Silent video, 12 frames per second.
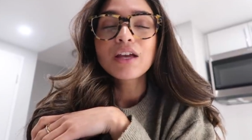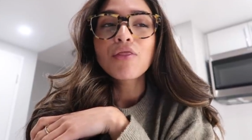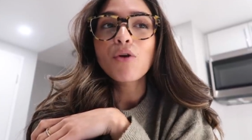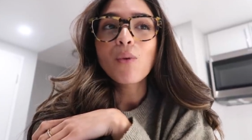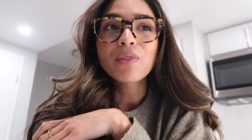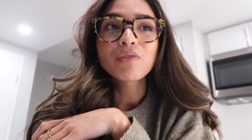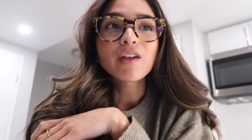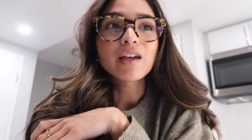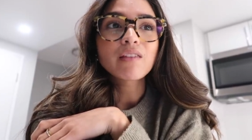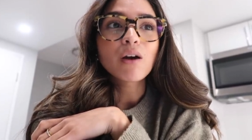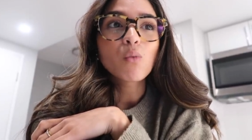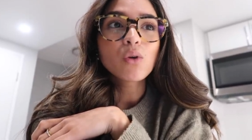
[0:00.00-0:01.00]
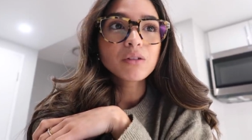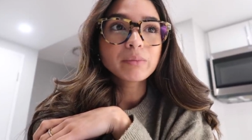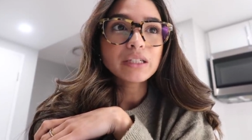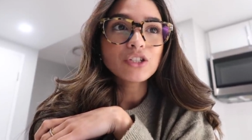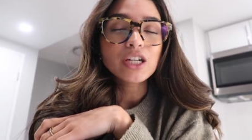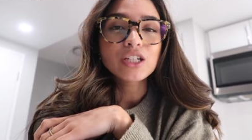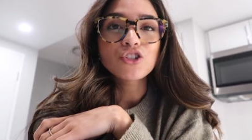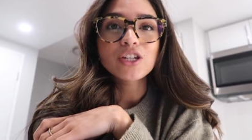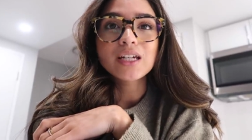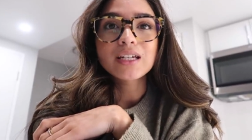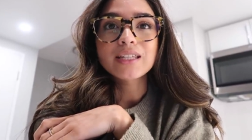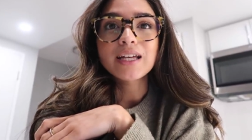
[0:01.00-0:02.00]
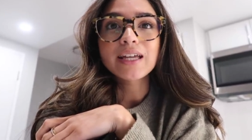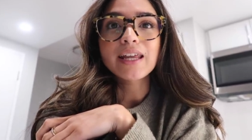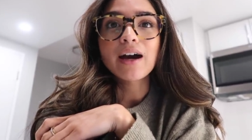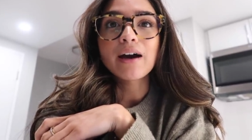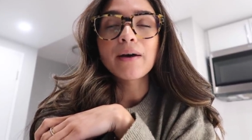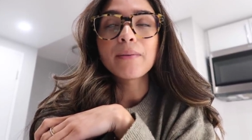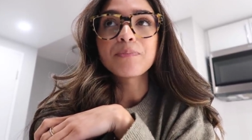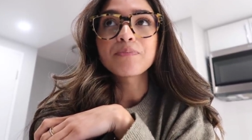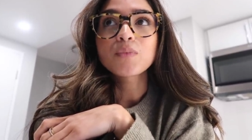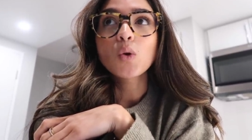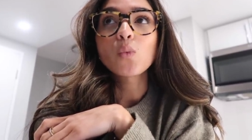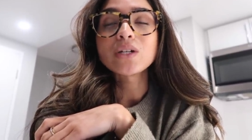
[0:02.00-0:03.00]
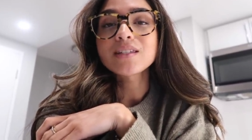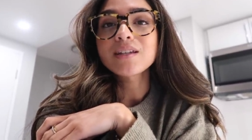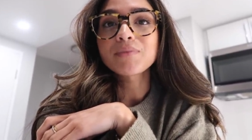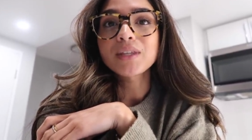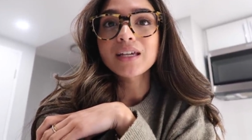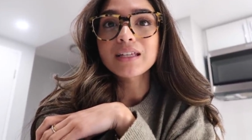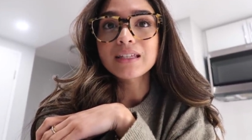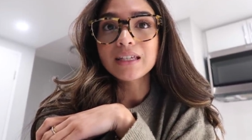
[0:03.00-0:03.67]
The one thing that will be changing is that um, when something is